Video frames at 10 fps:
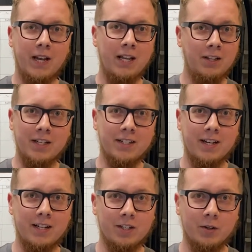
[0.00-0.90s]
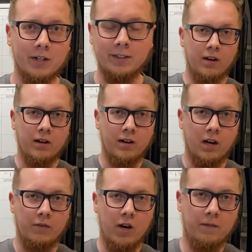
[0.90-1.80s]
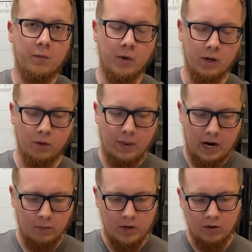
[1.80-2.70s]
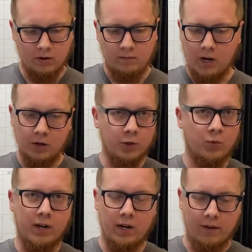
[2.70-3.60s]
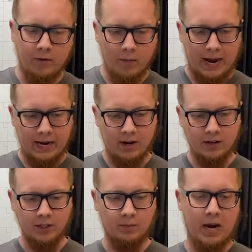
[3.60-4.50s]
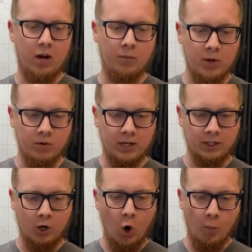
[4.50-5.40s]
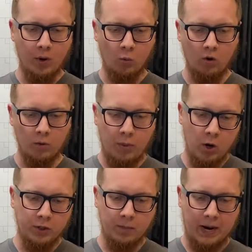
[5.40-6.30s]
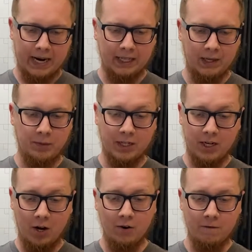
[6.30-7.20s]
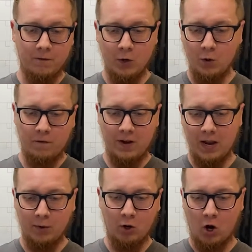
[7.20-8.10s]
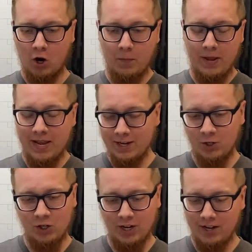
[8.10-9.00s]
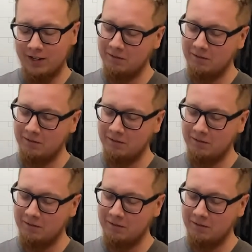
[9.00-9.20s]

let's get into it. Now, if you're not familiar with Biomutant, I'll just read it off the back here. It says Biomutant is an open-world, post-apocalyptic kung fu fable RPG.